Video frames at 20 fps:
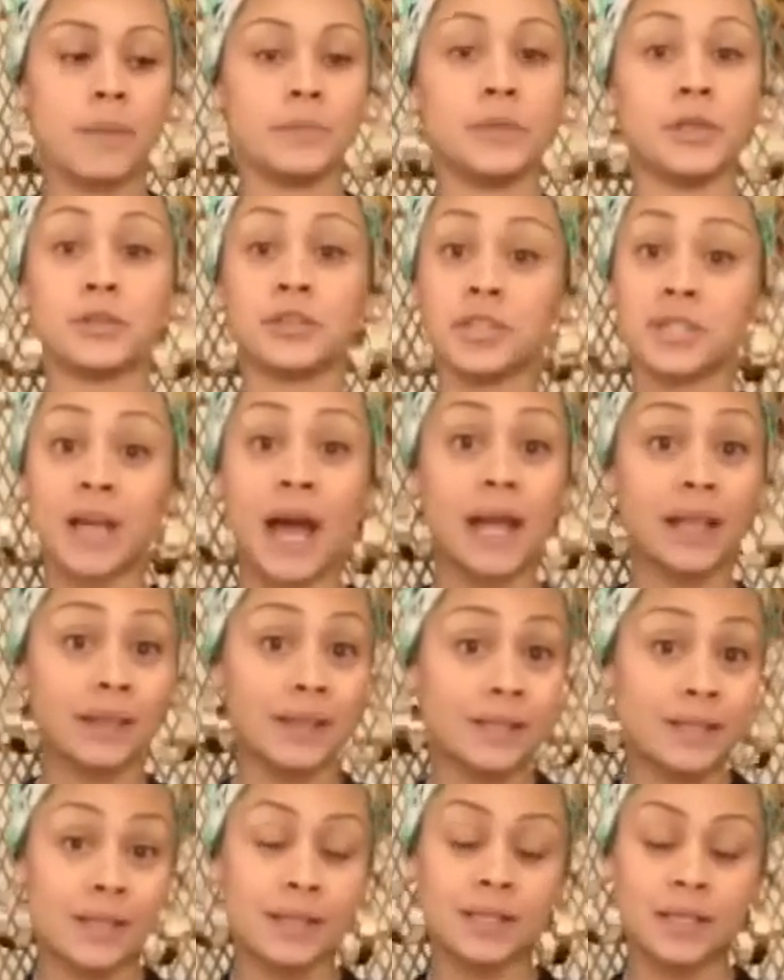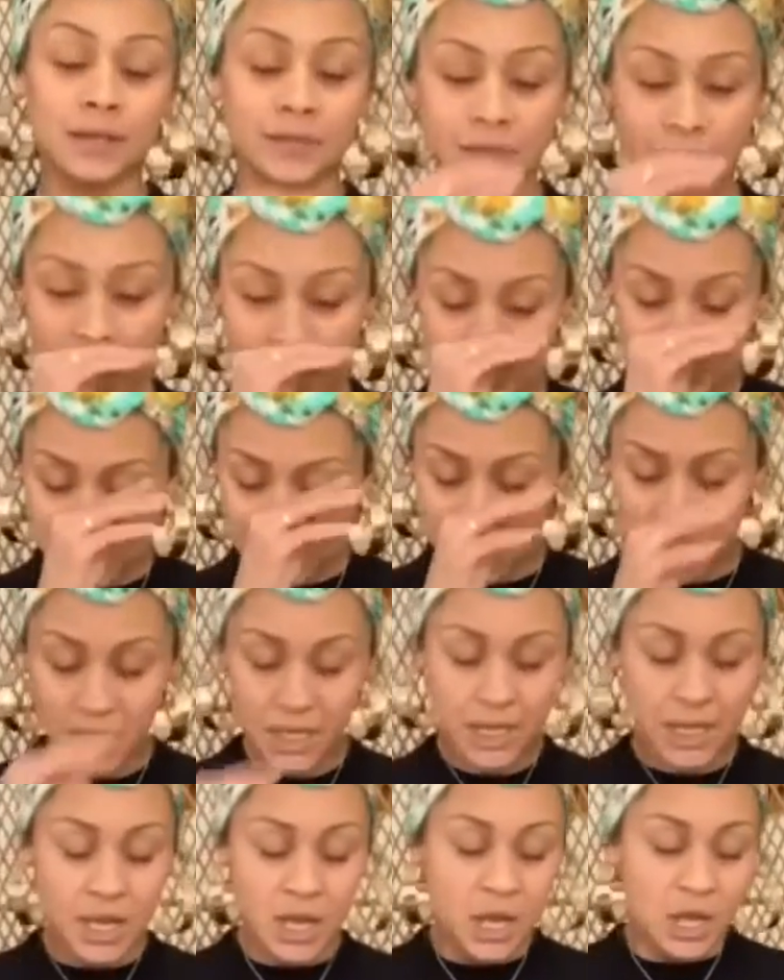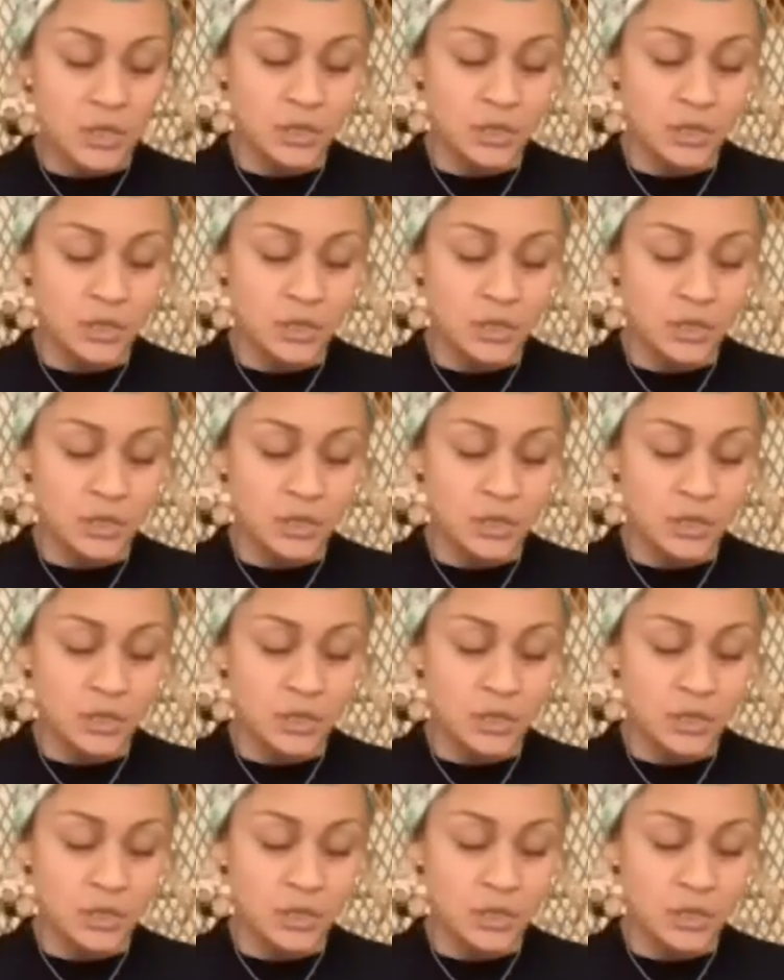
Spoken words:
You're just highly sensitive to energy.